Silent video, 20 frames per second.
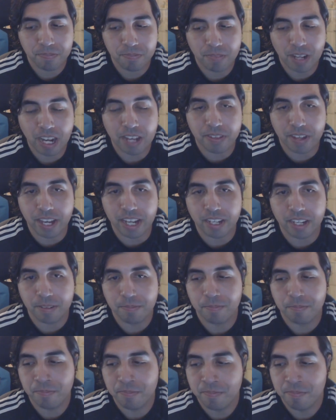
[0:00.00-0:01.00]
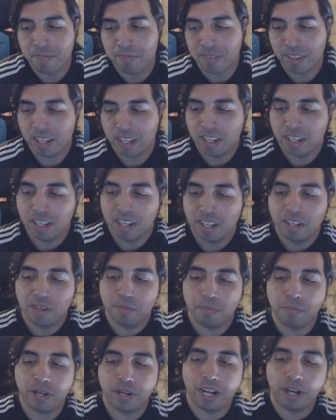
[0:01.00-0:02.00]
I think.
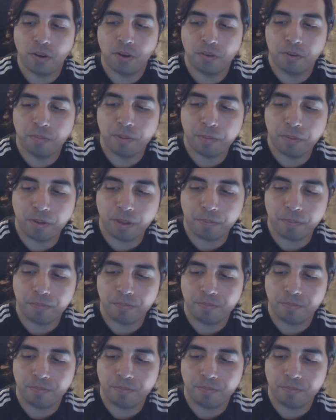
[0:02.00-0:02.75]
But I don't remember them.